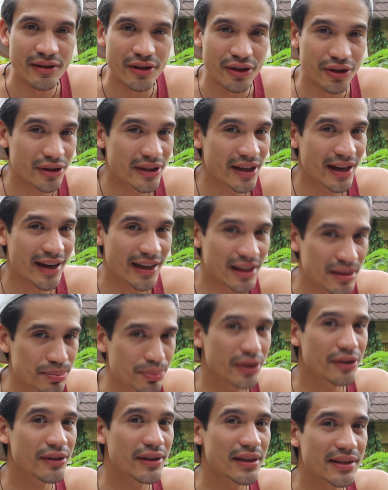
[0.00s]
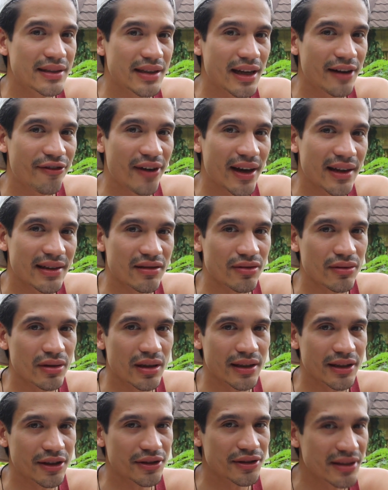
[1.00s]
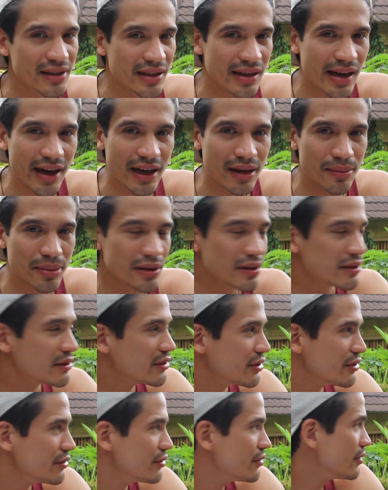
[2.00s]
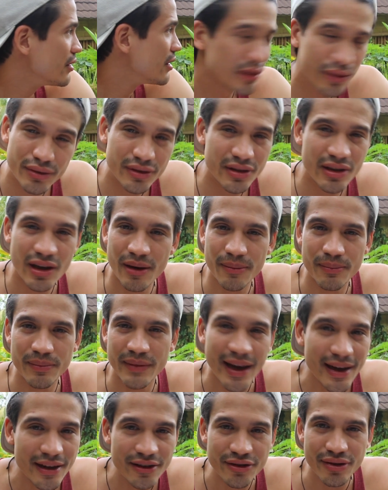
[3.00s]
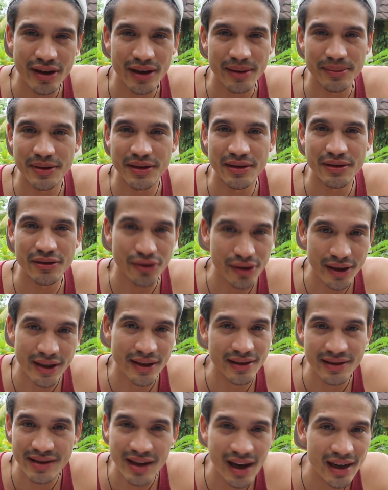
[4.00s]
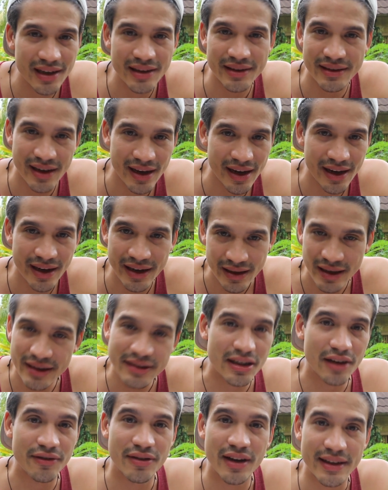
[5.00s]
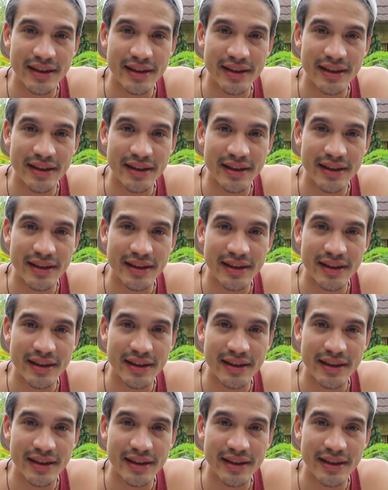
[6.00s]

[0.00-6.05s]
So you can experience that festival and you're still able to do some day trips during the silent day and stuff